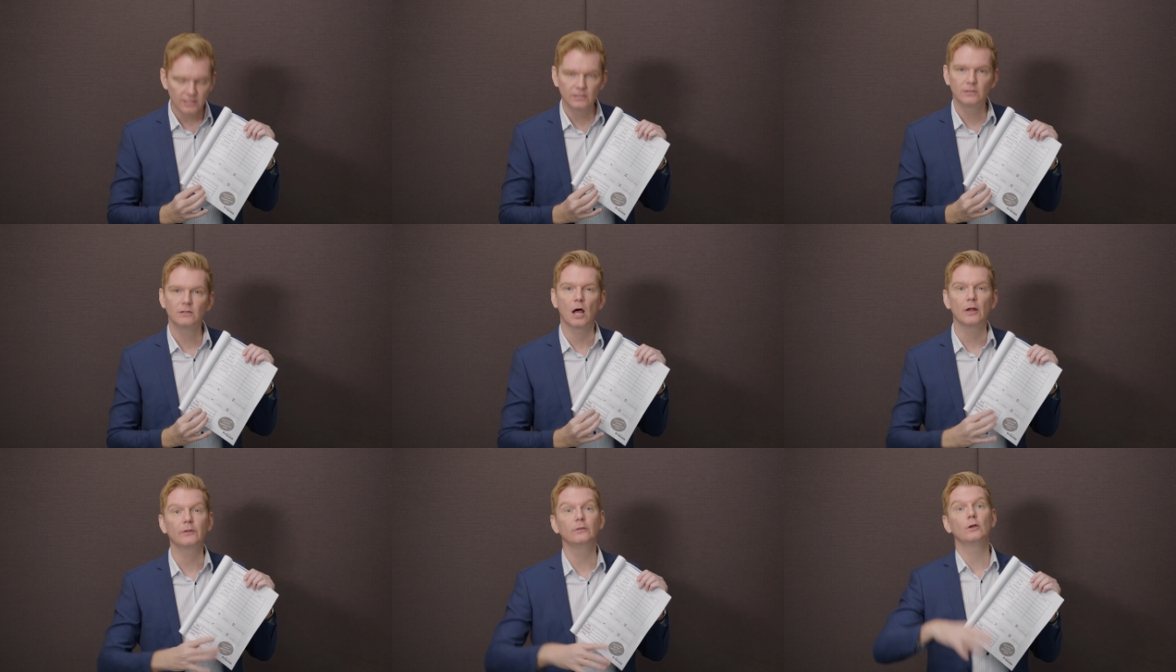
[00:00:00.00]
a
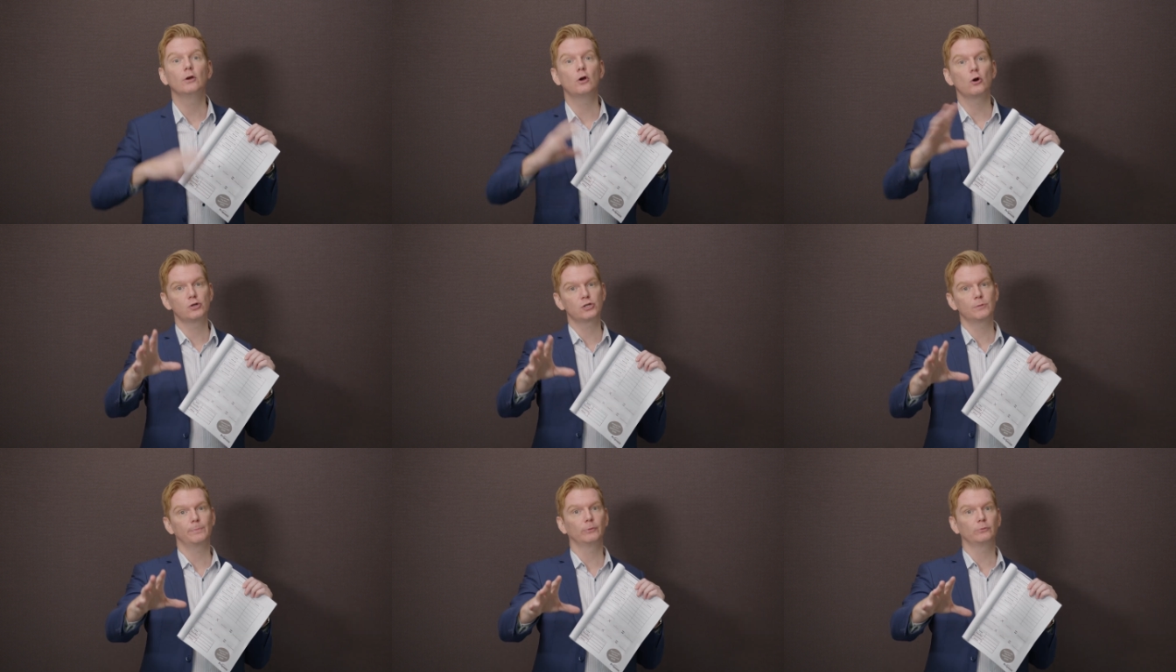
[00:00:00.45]

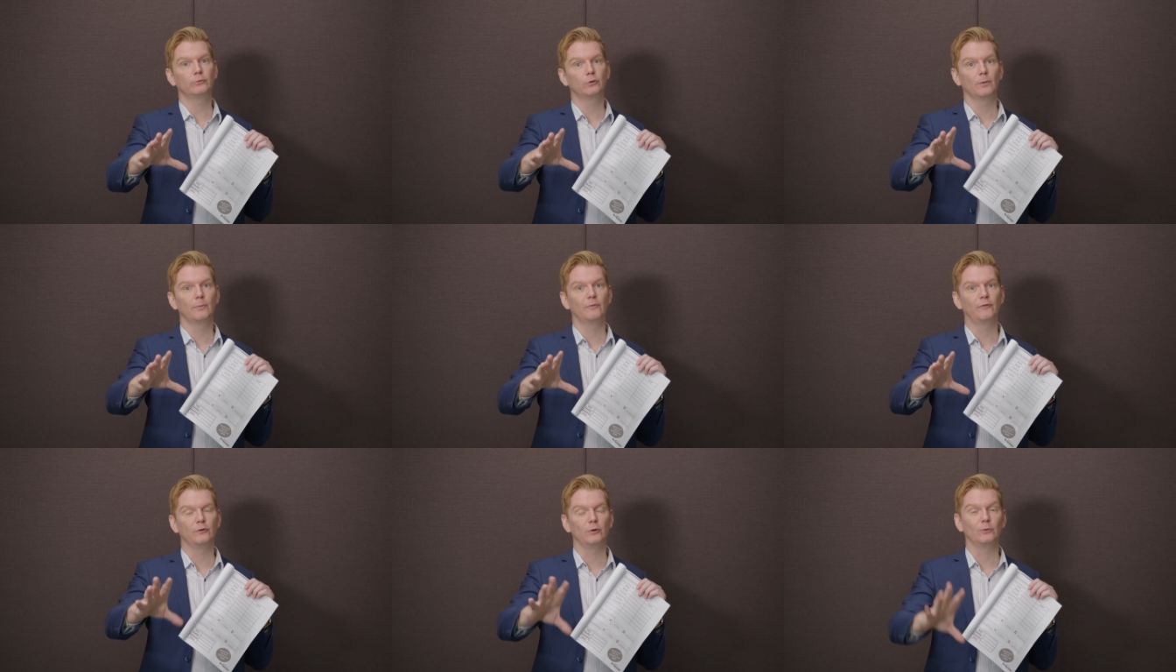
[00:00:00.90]
non-negotiable
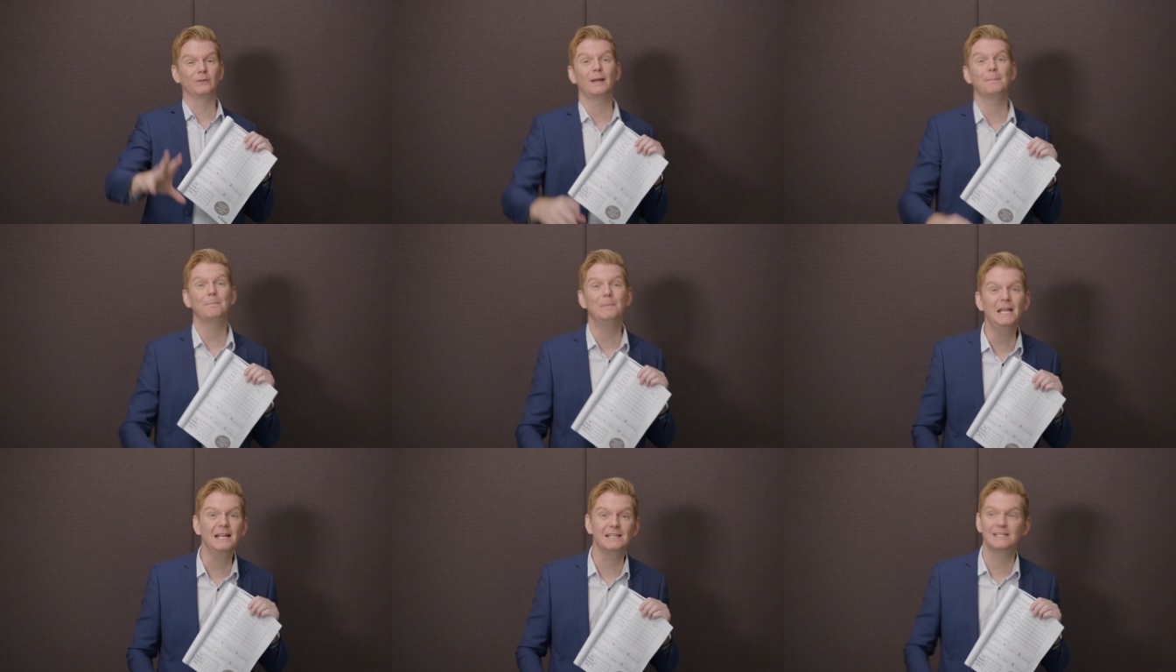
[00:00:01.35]
term for you.
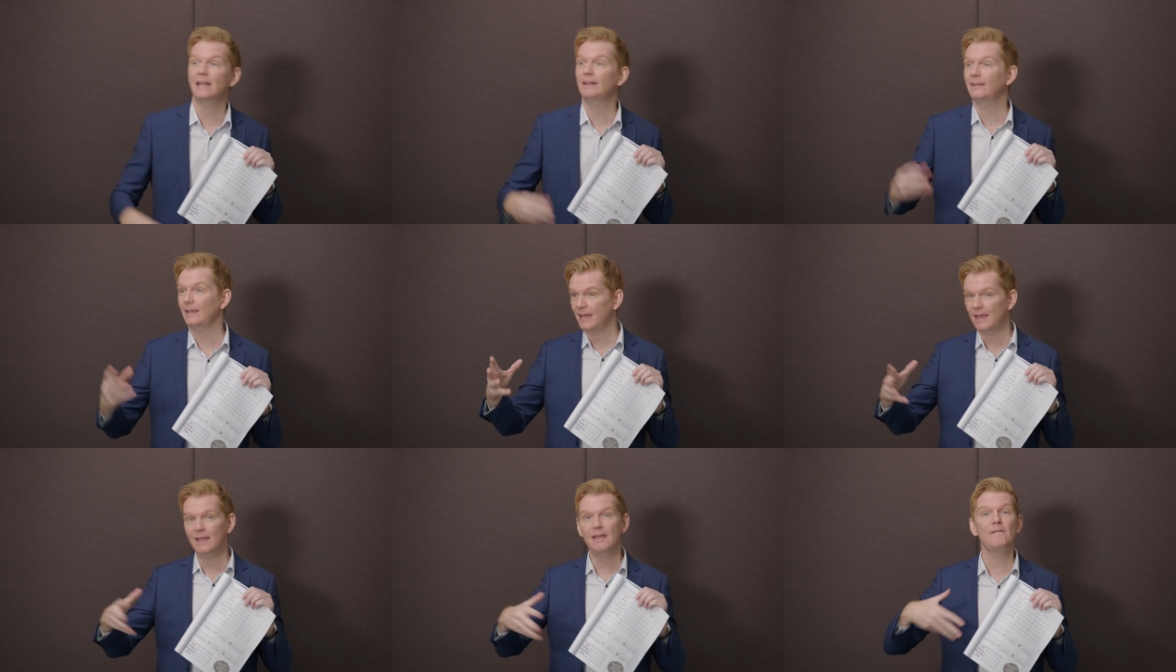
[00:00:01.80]
That means
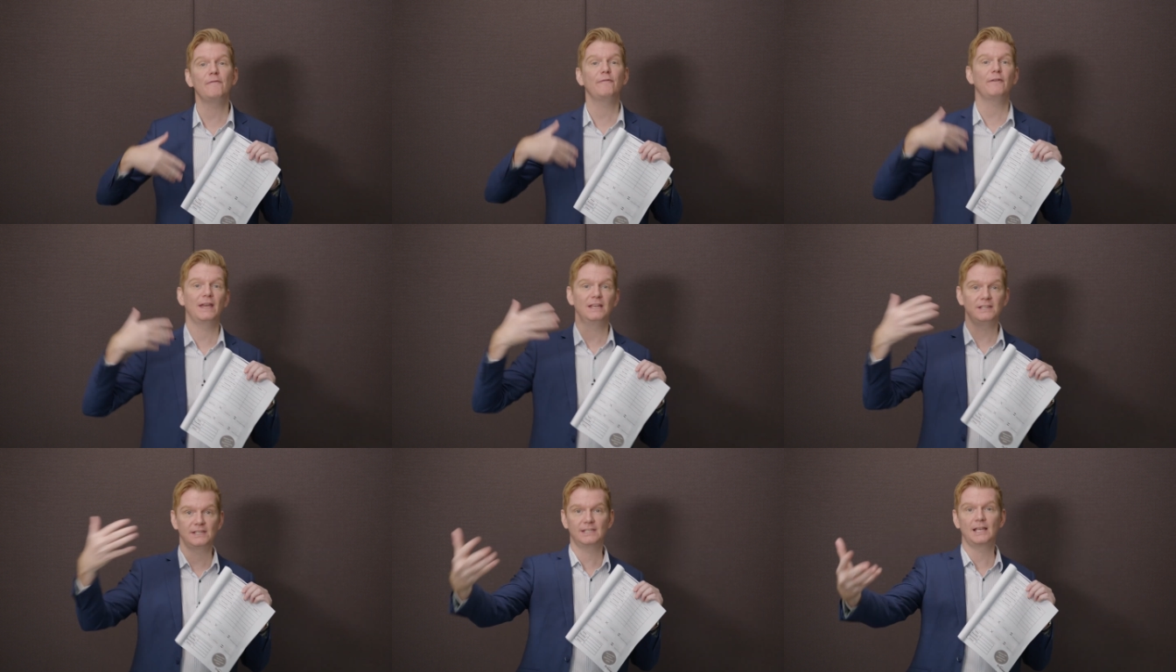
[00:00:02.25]
that if
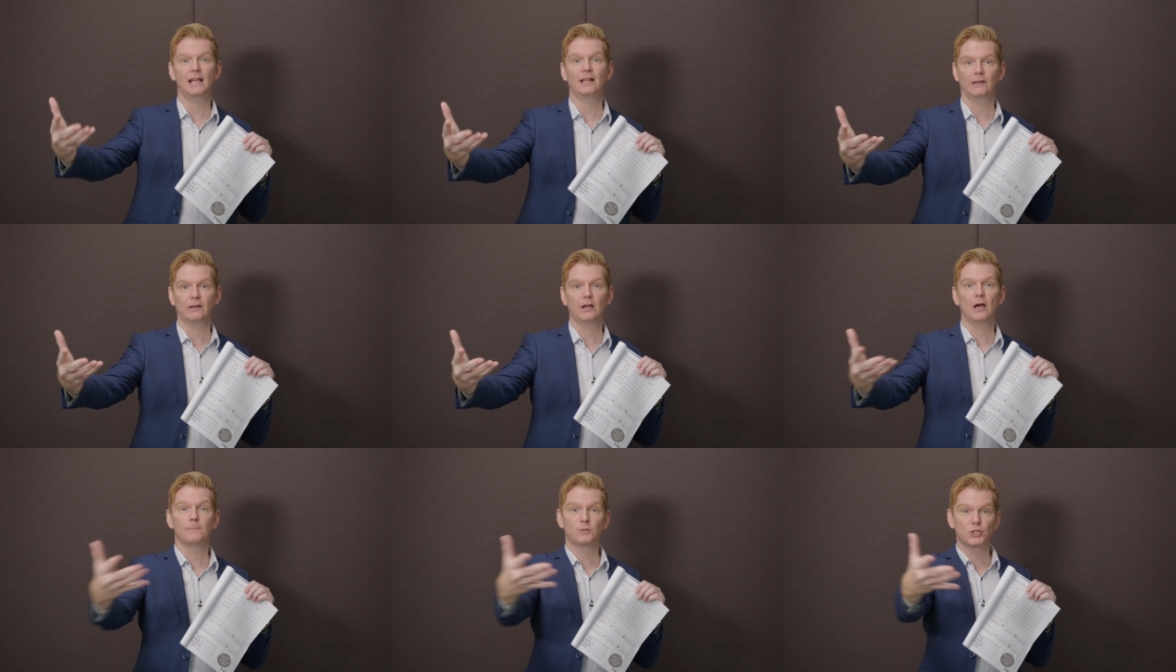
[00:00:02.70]
a seller
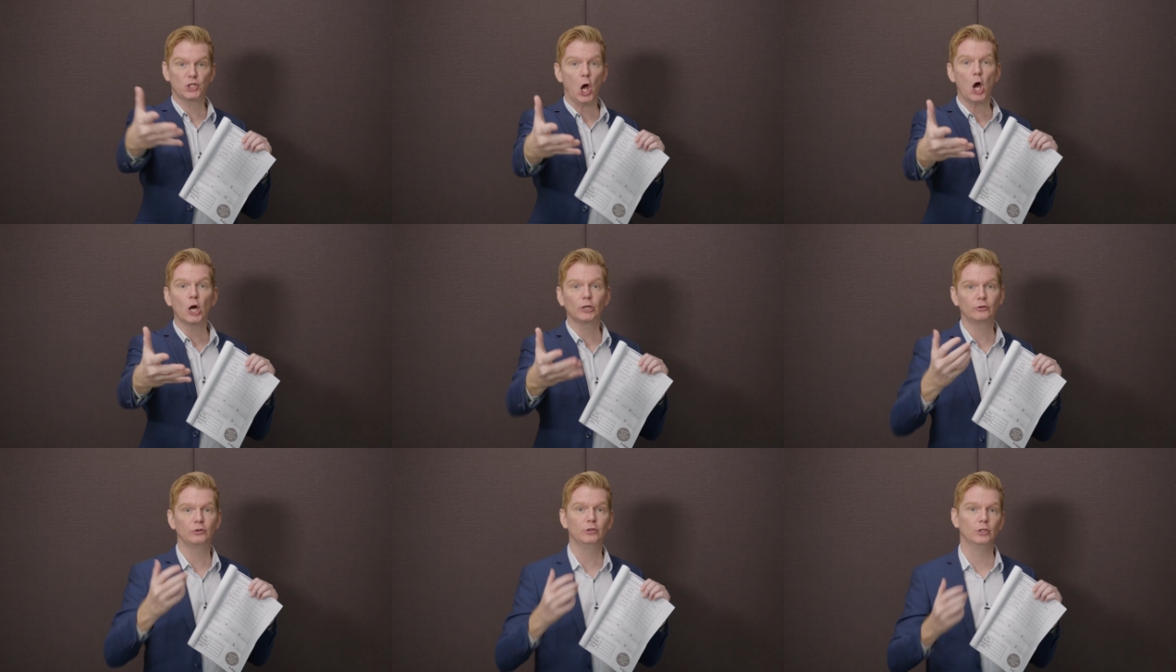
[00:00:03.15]
comes
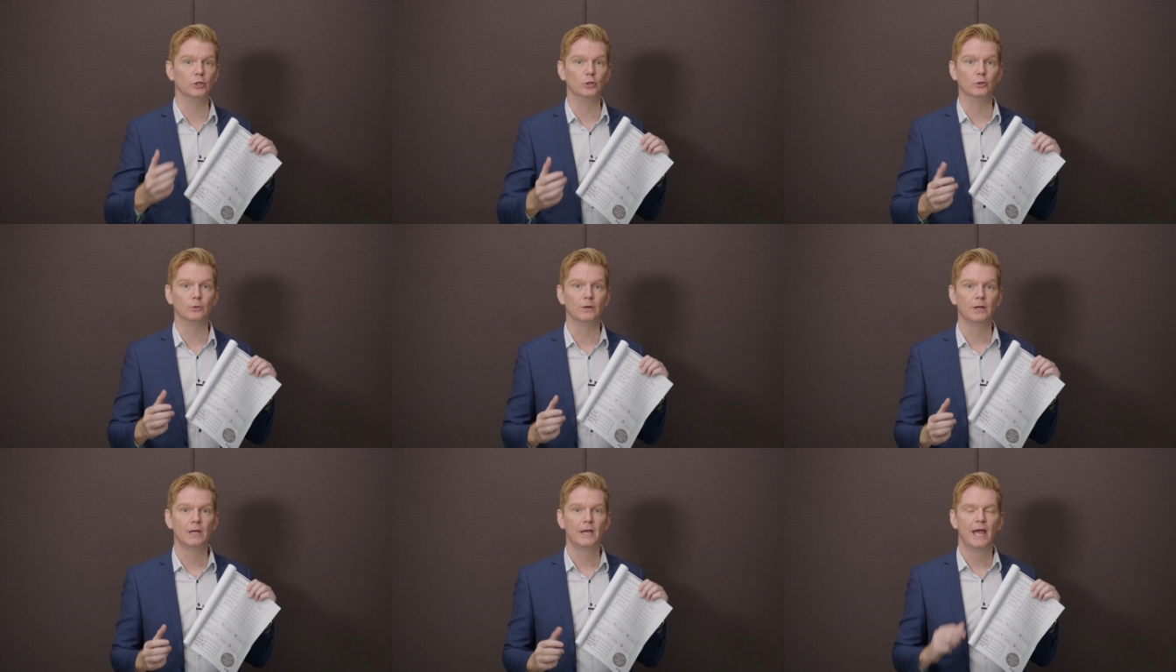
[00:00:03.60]
talk to
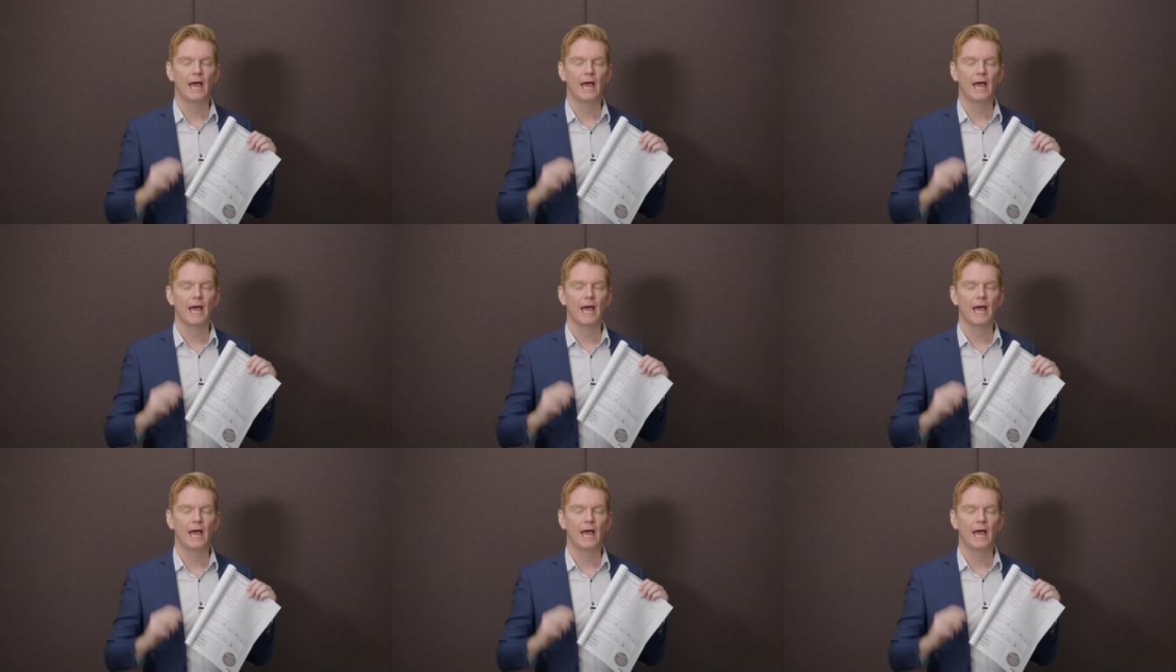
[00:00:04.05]
you